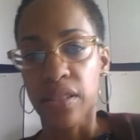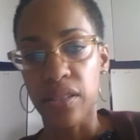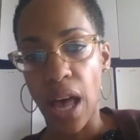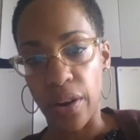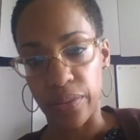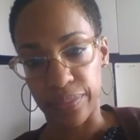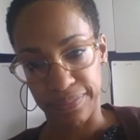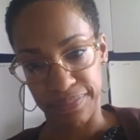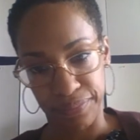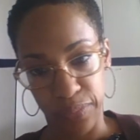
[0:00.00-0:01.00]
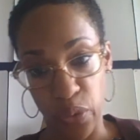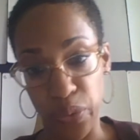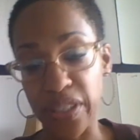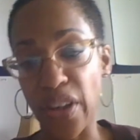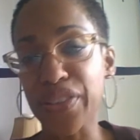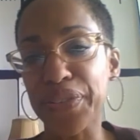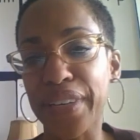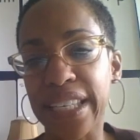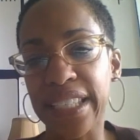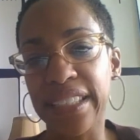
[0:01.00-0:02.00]
So results are
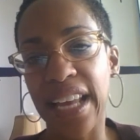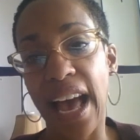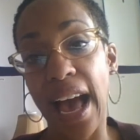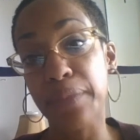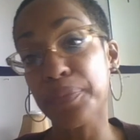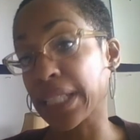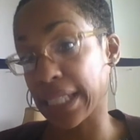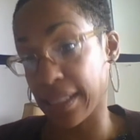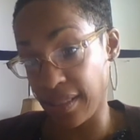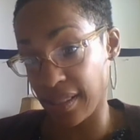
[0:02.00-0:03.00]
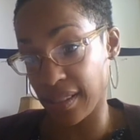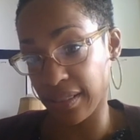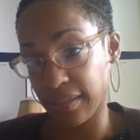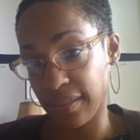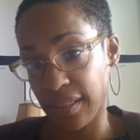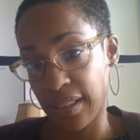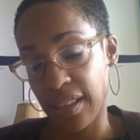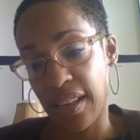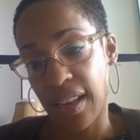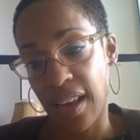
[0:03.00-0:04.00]
in. I'm pleased.
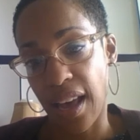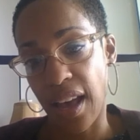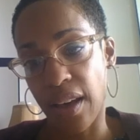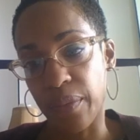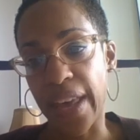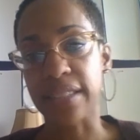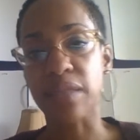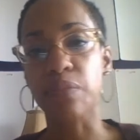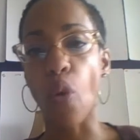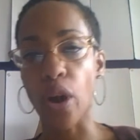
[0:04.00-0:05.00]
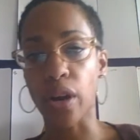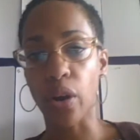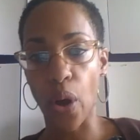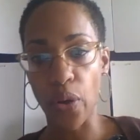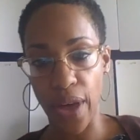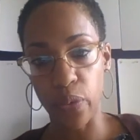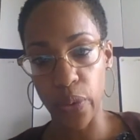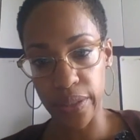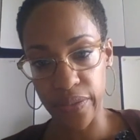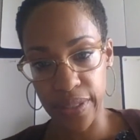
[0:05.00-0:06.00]
That's more growth
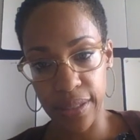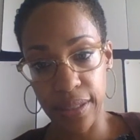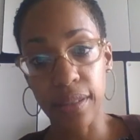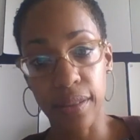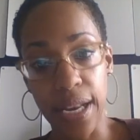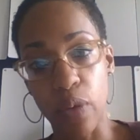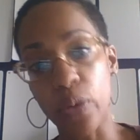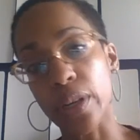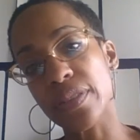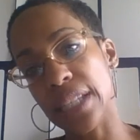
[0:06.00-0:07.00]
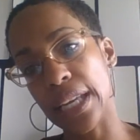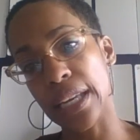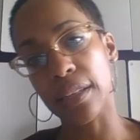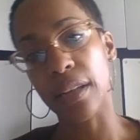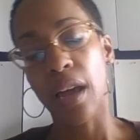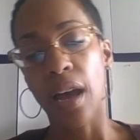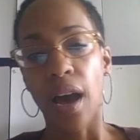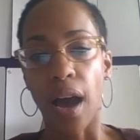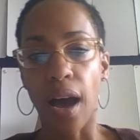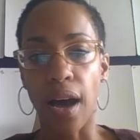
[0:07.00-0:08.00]
than I would have seen
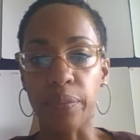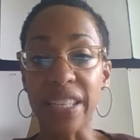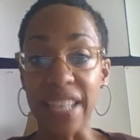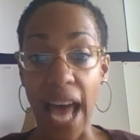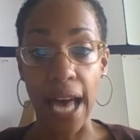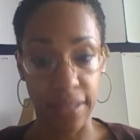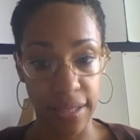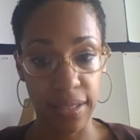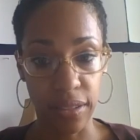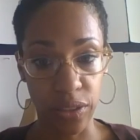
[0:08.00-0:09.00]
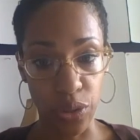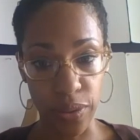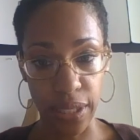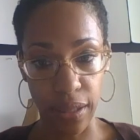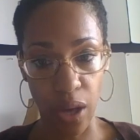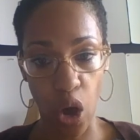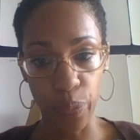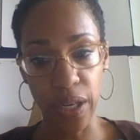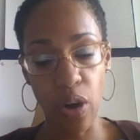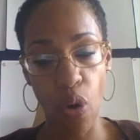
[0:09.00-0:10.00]
not using the
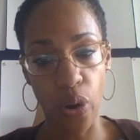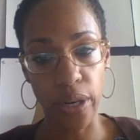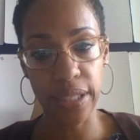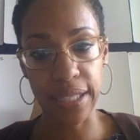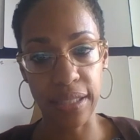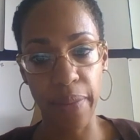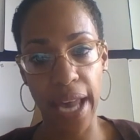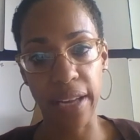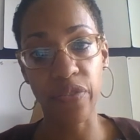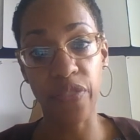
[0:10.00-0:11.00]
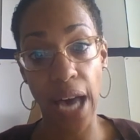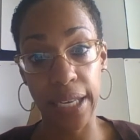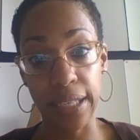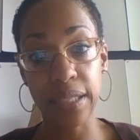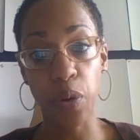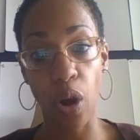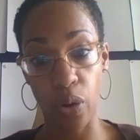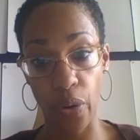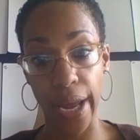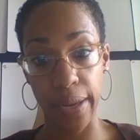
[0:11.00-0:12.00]
Open Court Systematic Phonics
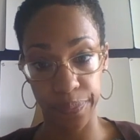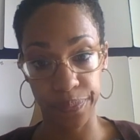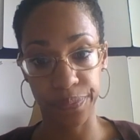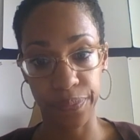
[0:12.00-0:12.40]
program